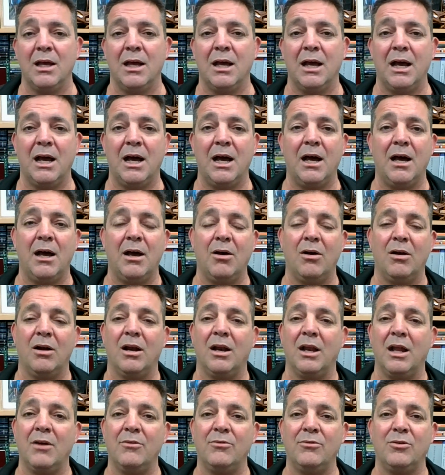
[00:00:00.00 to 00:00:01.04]
I'd
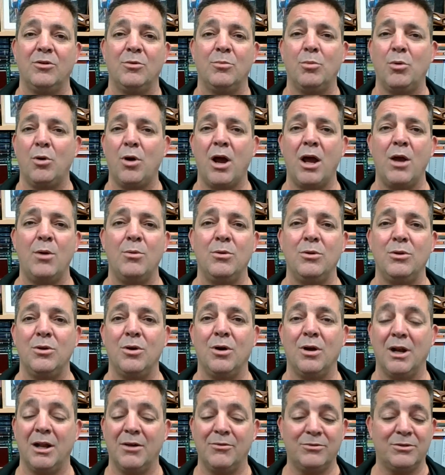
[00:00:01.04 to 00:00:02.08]
love to pray with you.
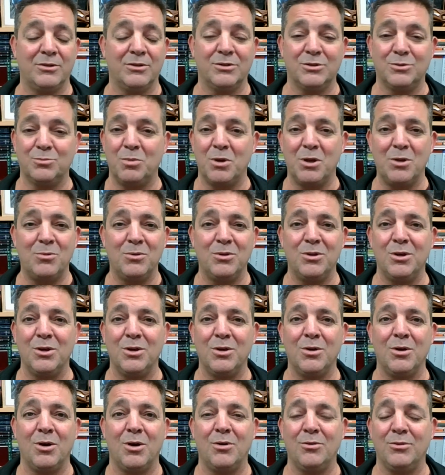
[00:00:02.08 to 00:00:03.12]
I'd love to speak with
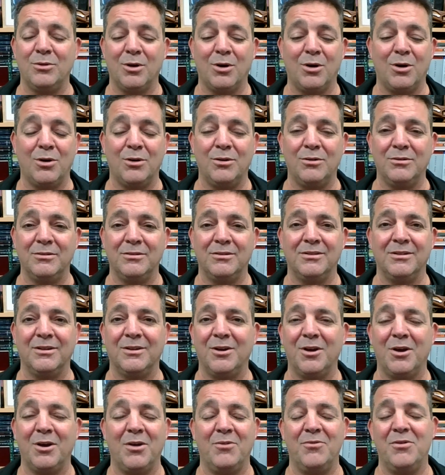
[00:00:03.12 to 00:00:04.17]
you on
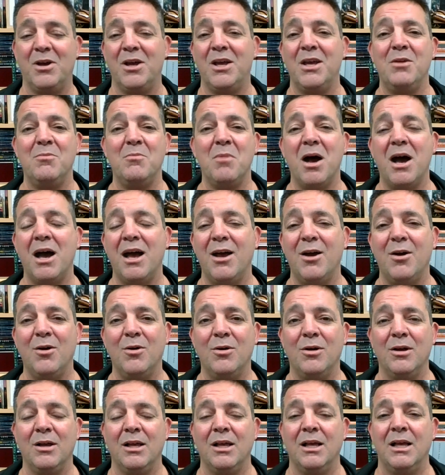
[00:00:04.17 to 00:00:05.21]
email.